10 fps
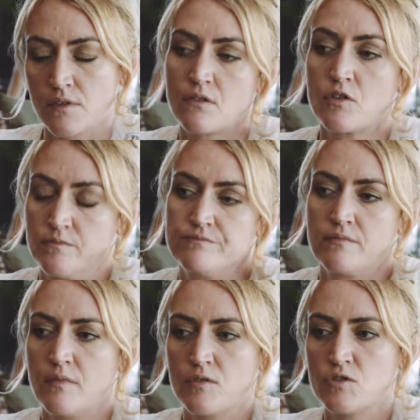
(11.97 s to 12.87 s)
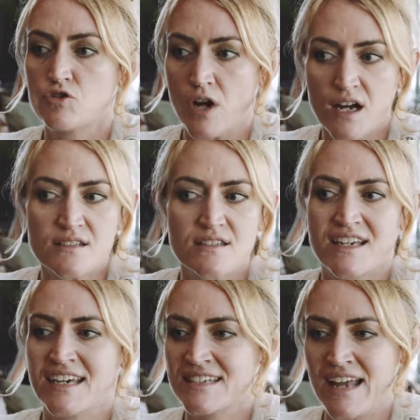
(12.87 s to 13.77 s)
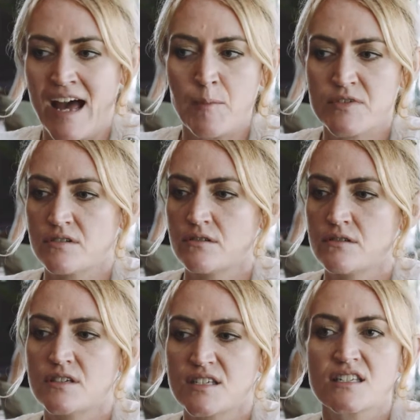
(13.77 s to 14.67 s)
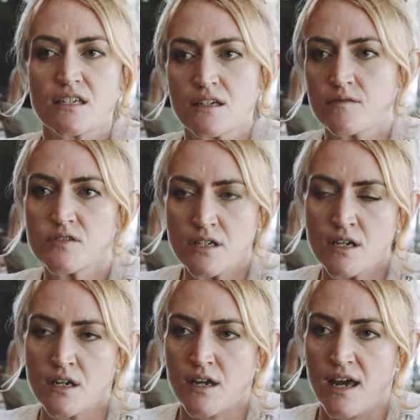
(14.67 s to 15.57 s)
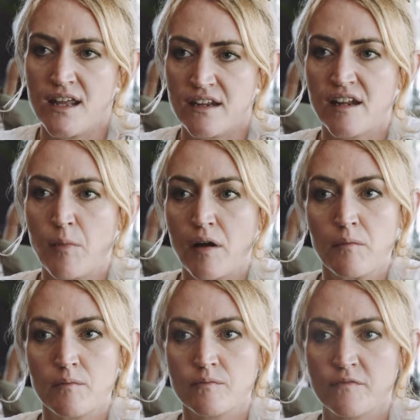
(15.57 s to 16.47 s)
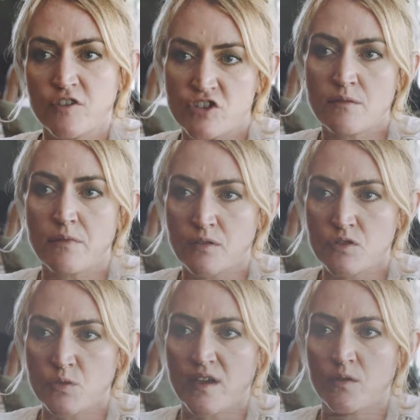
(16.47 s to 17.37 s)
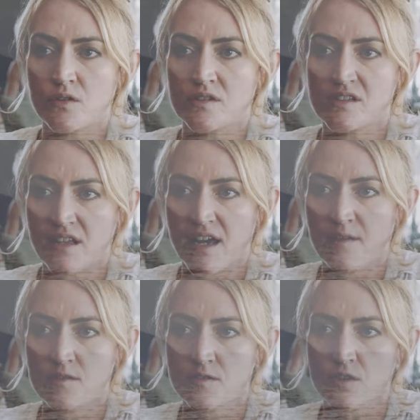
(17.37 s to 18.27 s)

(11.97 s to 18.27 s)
or drugged, kidnapped, deceived, and ended up on fishing boats where they were slaves for